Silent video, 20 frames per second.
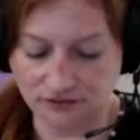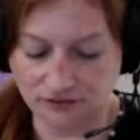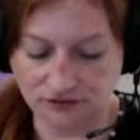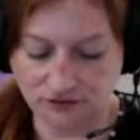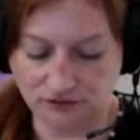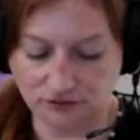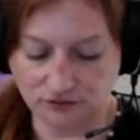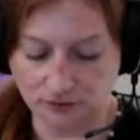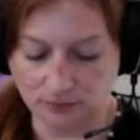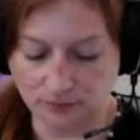
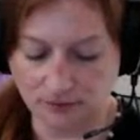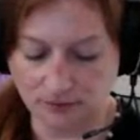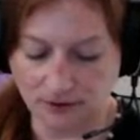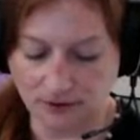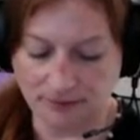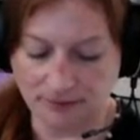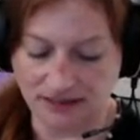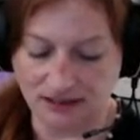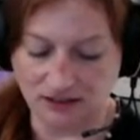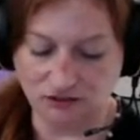group on
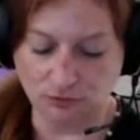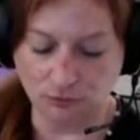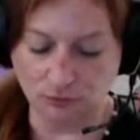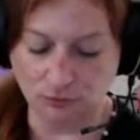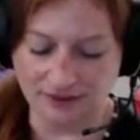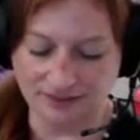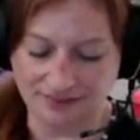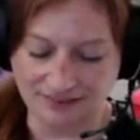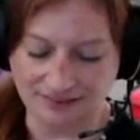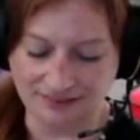page
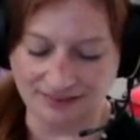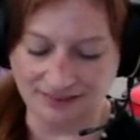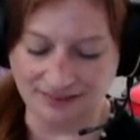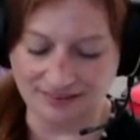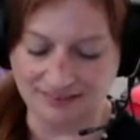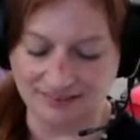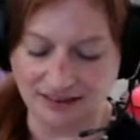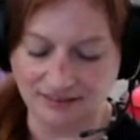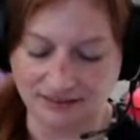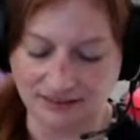
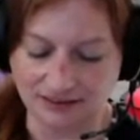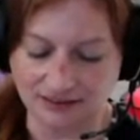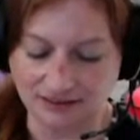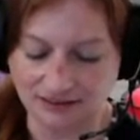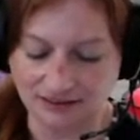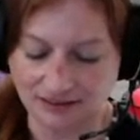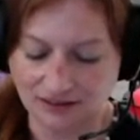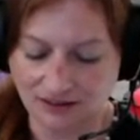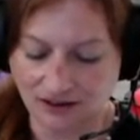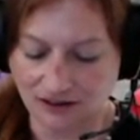167
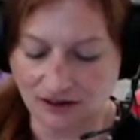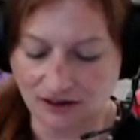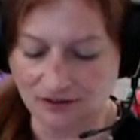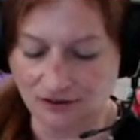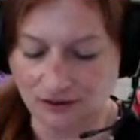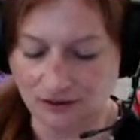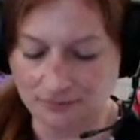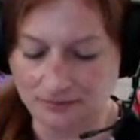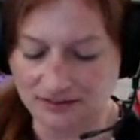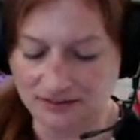on
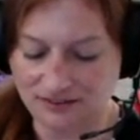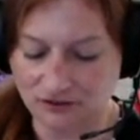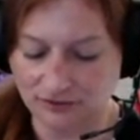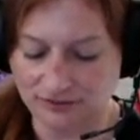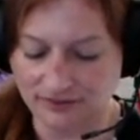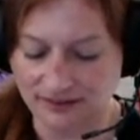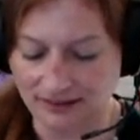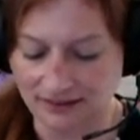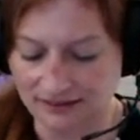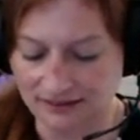Army
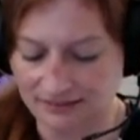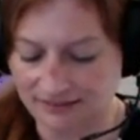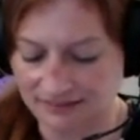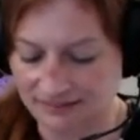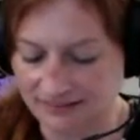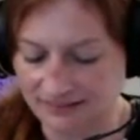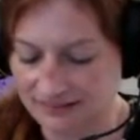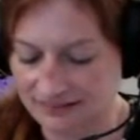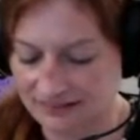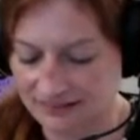surveillance
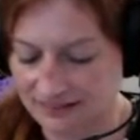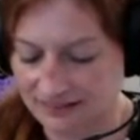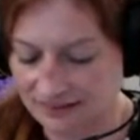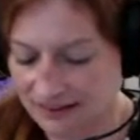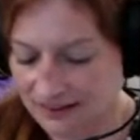lists,